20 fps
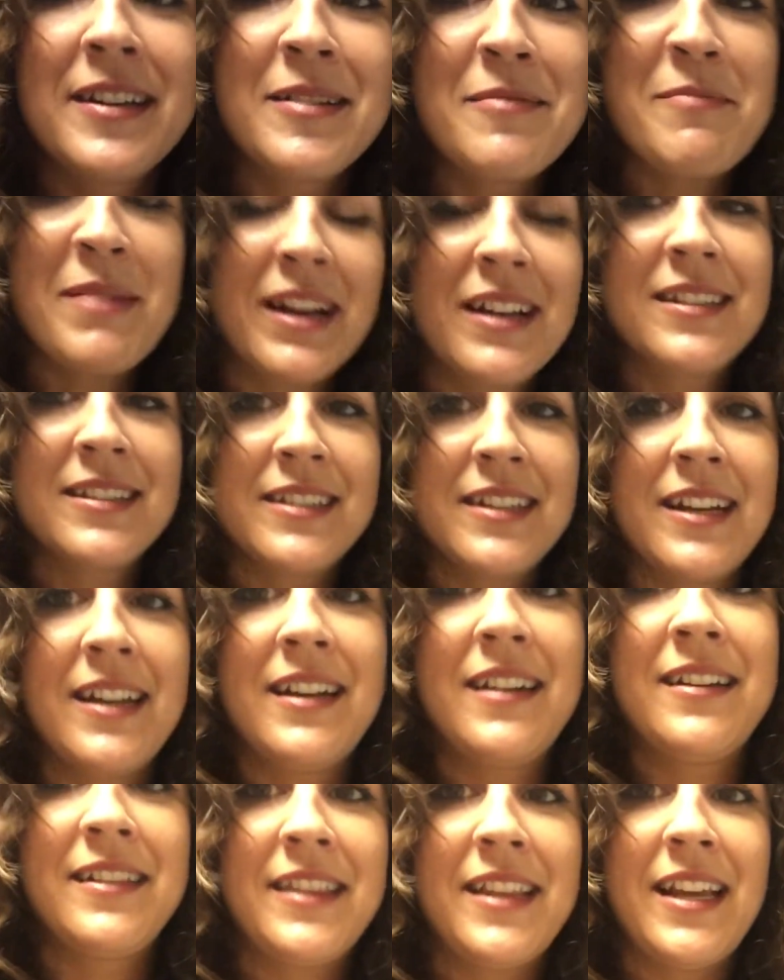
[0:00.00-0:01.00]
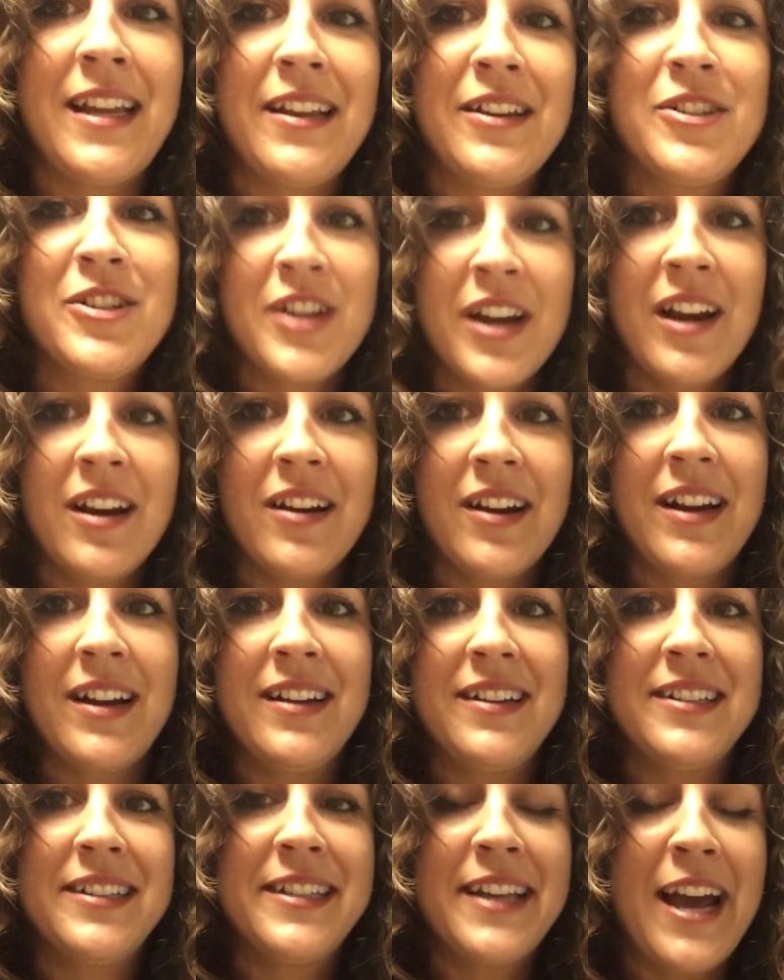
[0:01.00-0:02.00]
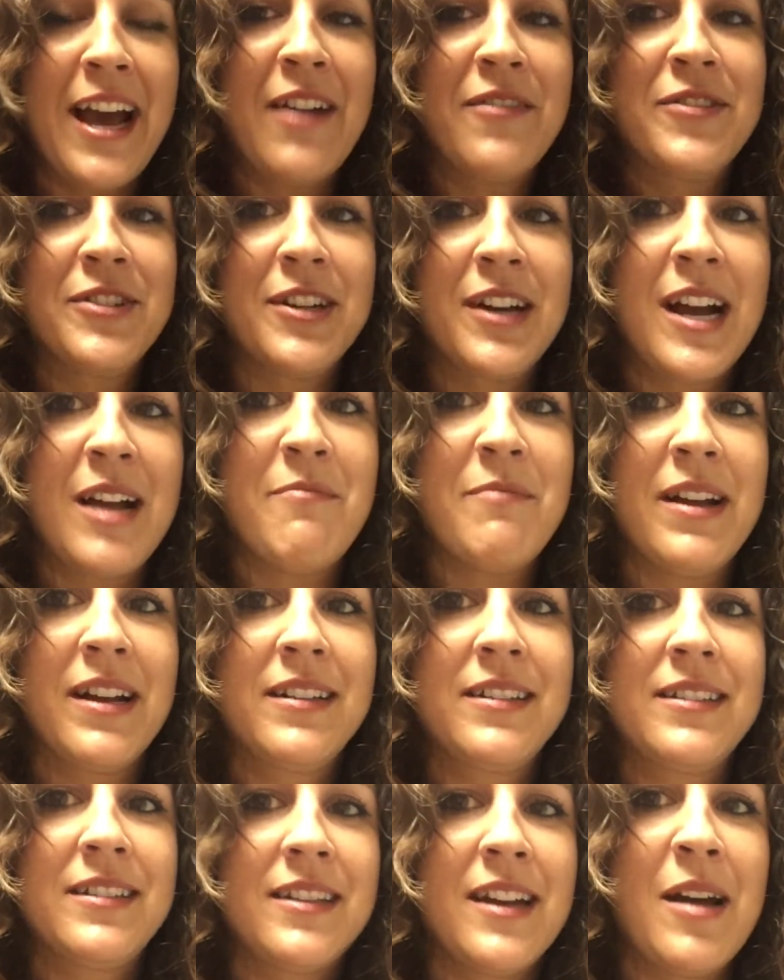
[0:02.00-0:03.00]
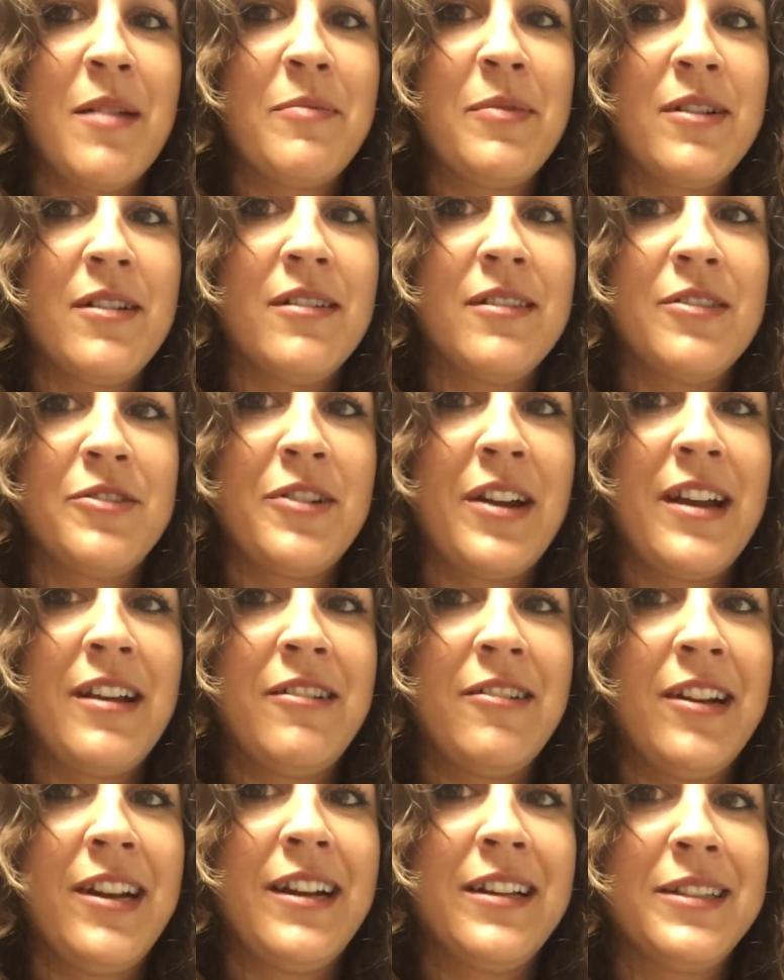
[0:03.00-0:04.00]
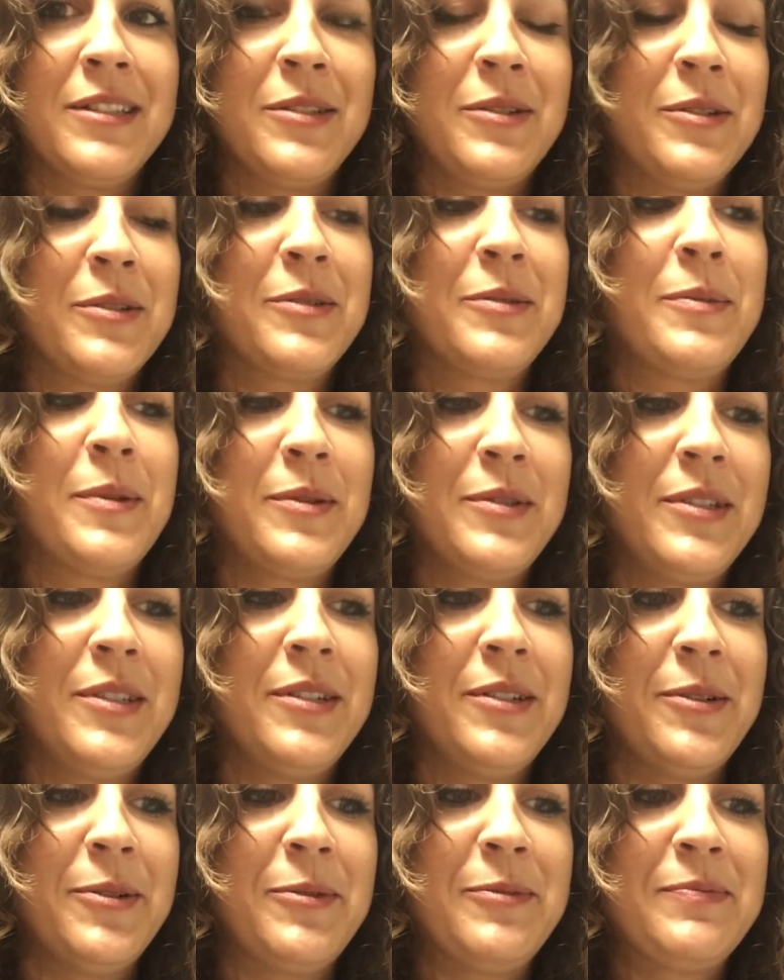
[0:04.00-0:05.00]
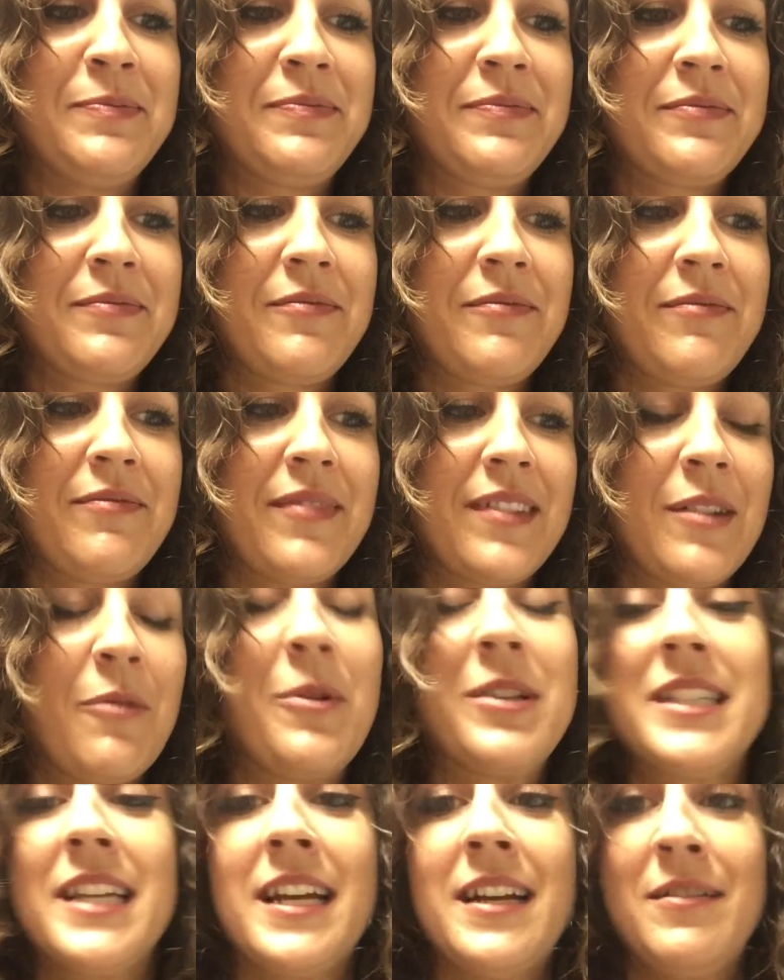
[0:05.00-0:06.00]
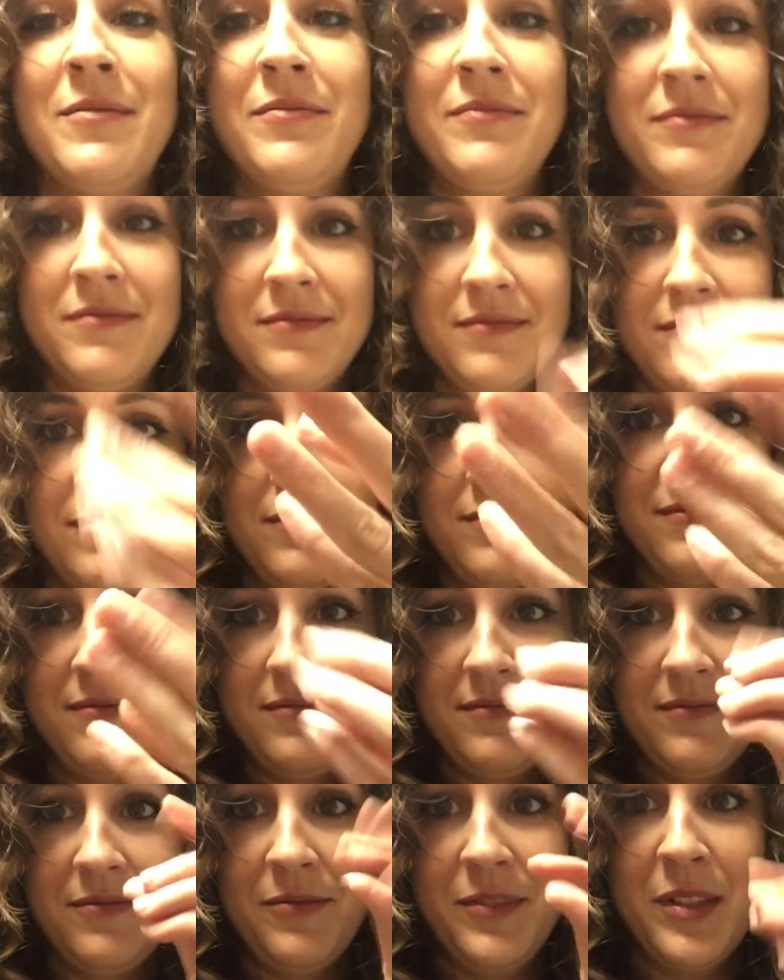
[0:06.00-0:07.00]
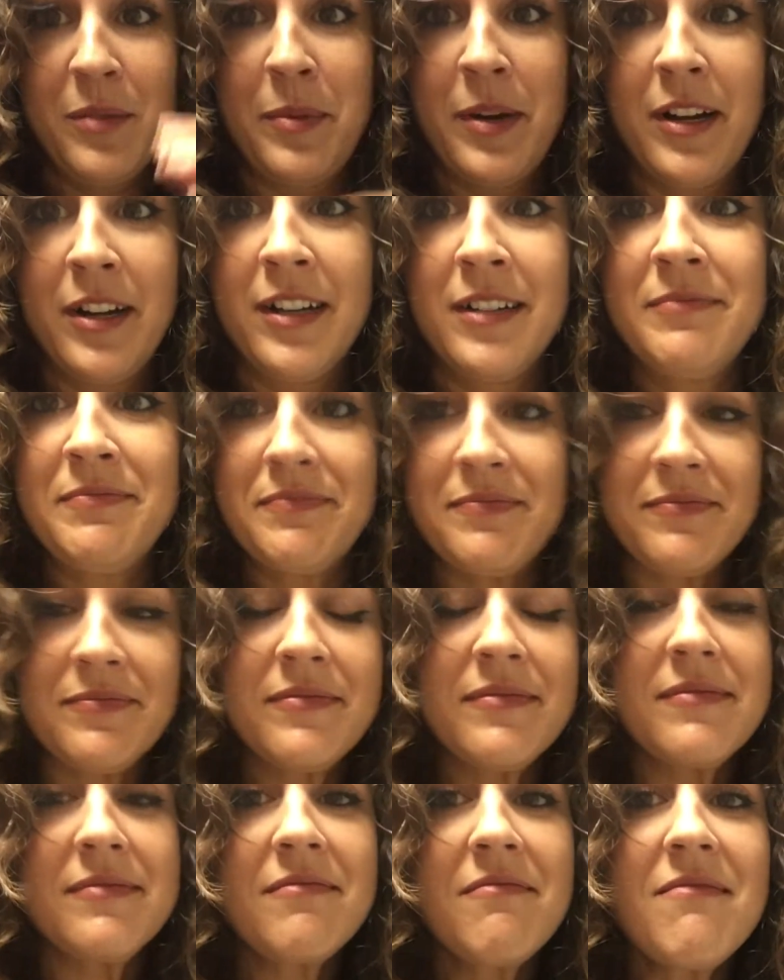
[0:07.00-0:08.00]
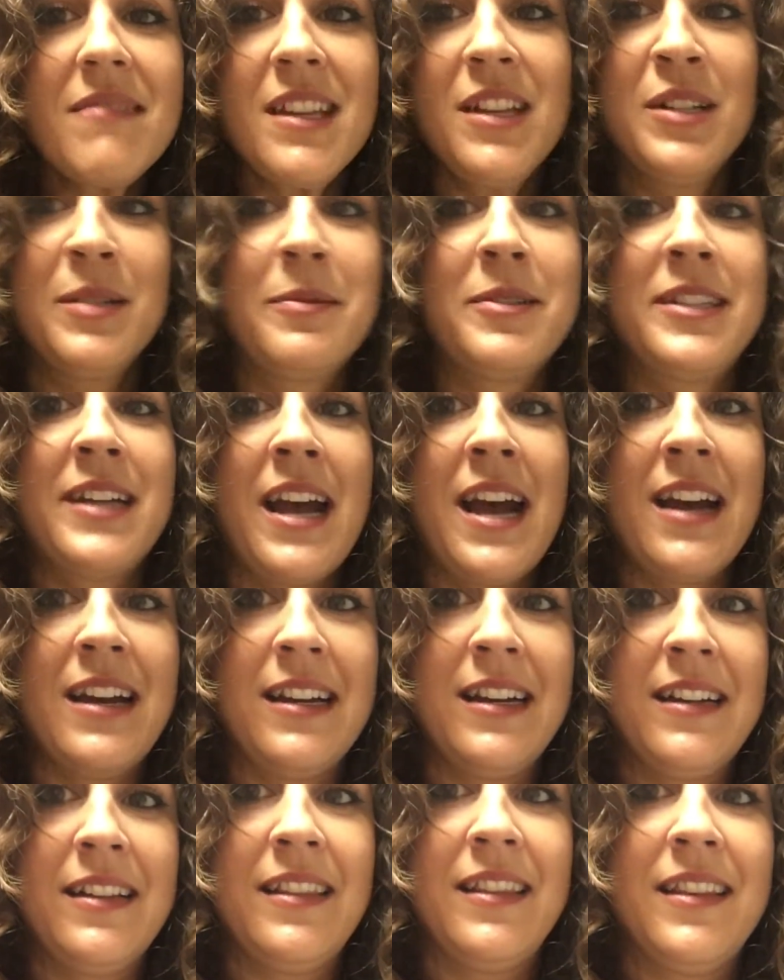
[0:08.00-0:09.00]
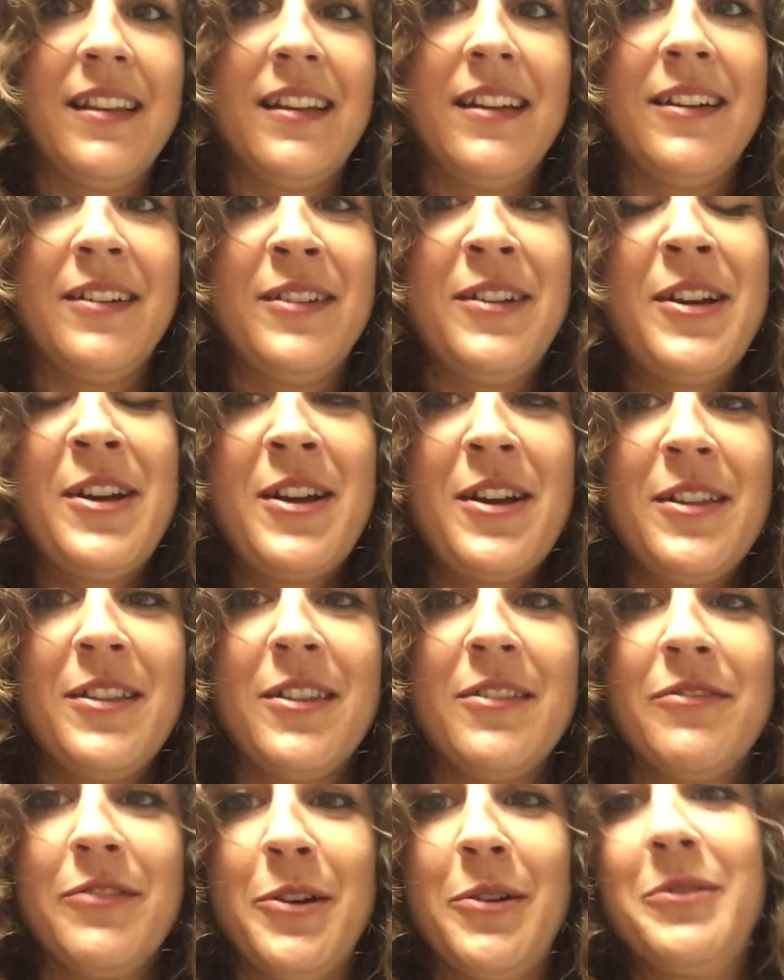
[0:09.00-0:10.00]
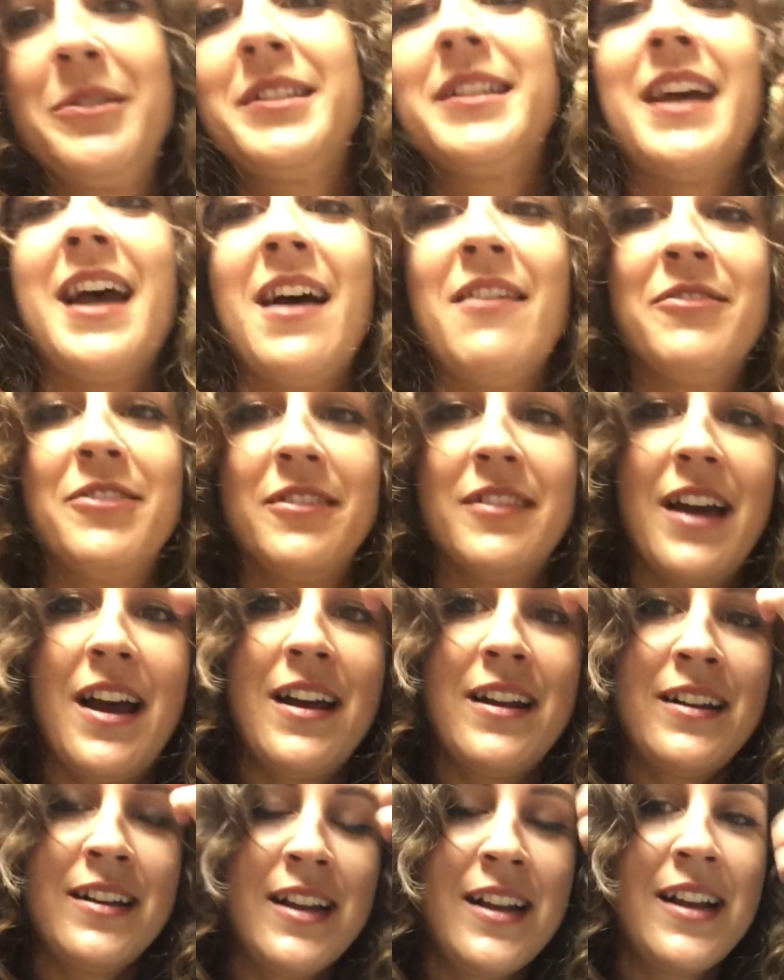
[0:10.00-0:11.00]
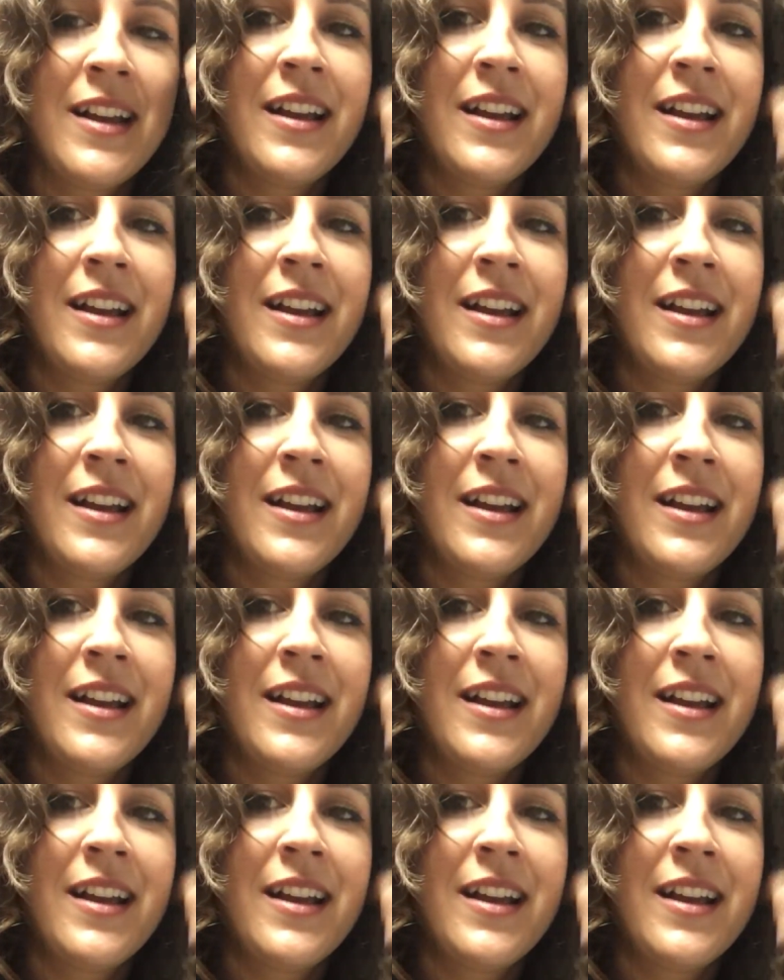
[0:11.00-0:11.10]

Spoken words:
mixed in the cherries after I mixed up all the dry ingredients. So you're supposed to, the butter, you're supposed to add in the fruits after that.